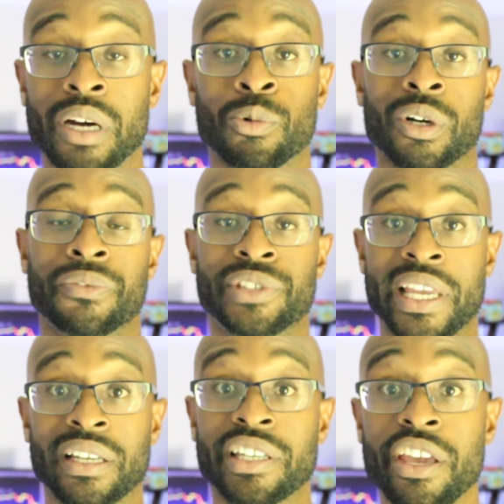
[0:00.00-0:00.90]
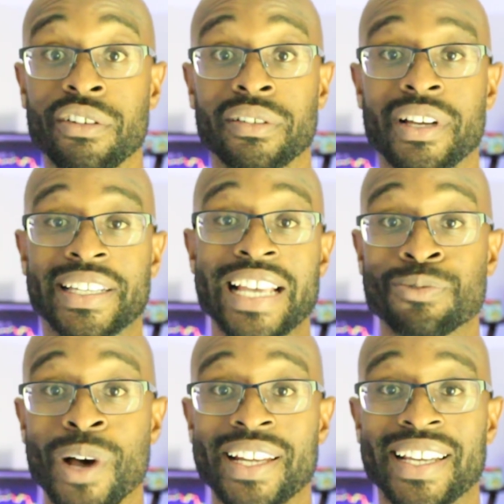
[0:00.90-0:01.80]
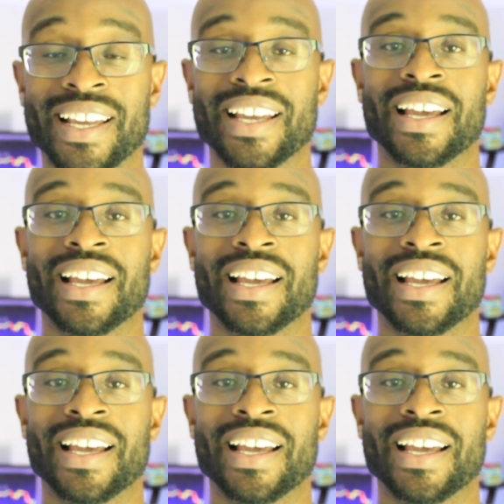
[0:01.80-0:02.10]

I work with saying, Akil, guess what?